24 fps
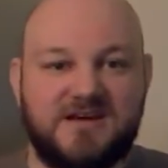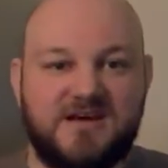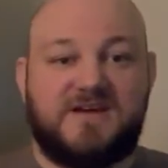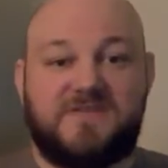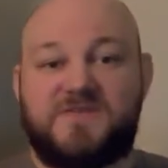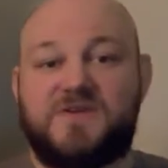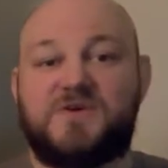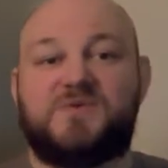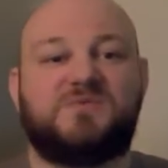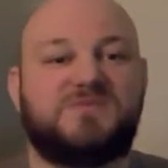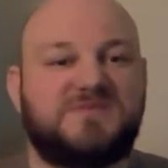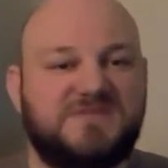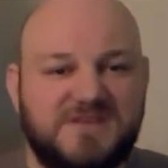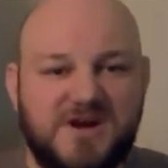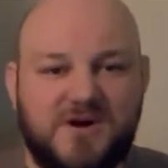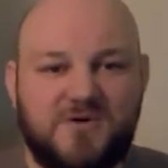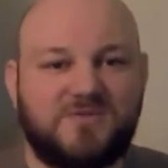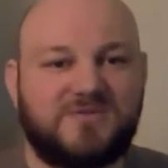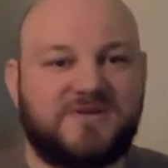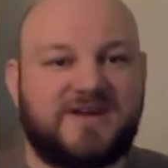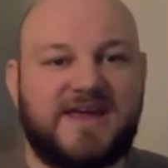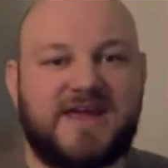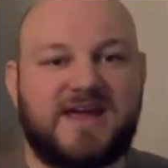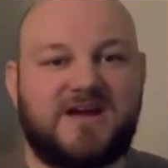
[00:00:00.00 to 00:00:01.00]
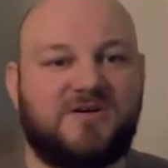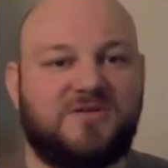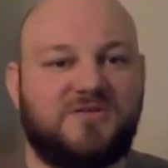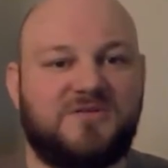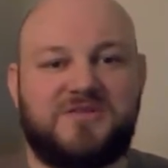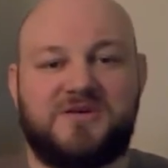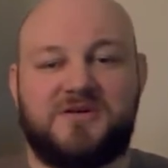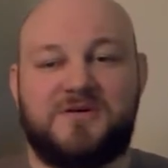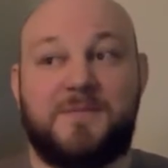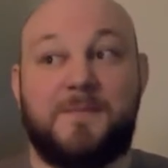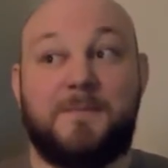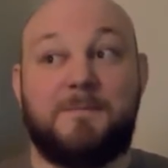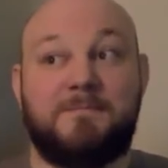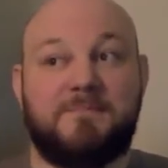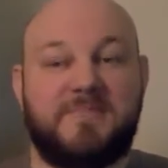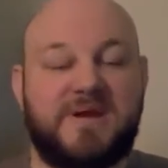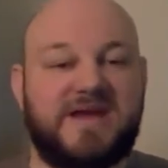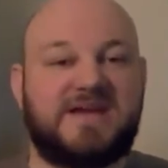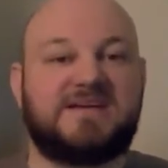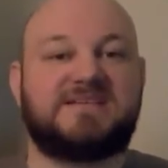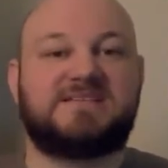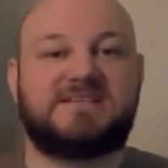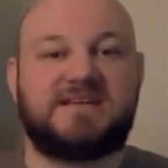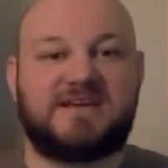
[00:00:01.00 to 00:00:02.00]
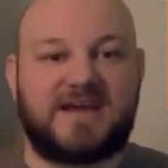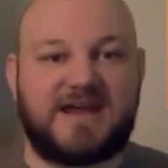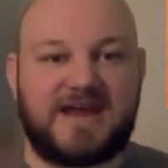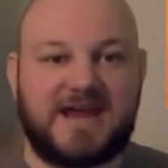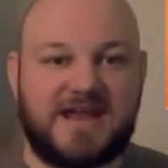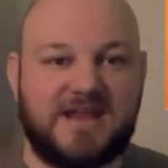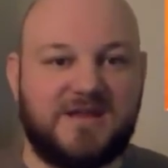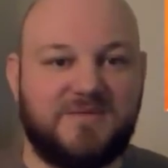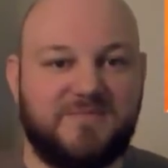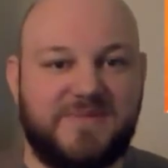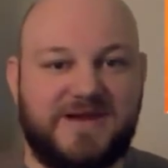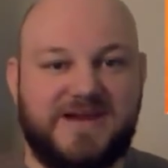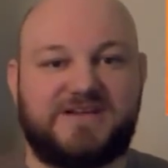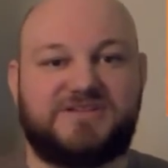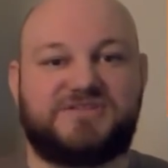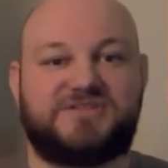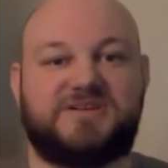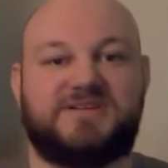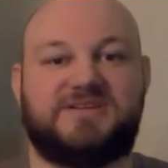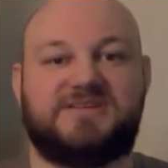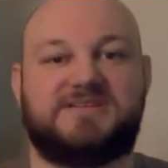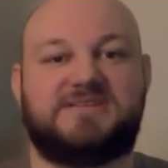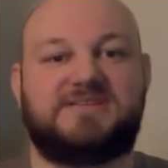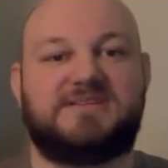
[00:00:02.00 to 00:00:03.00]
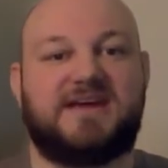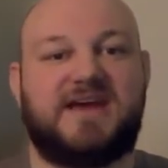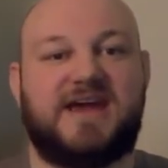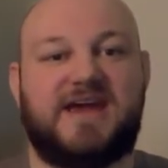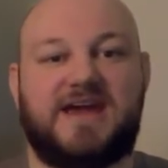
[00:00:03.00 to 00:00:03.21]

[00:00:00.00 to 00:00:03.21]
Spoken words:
if you don't count the amazing animations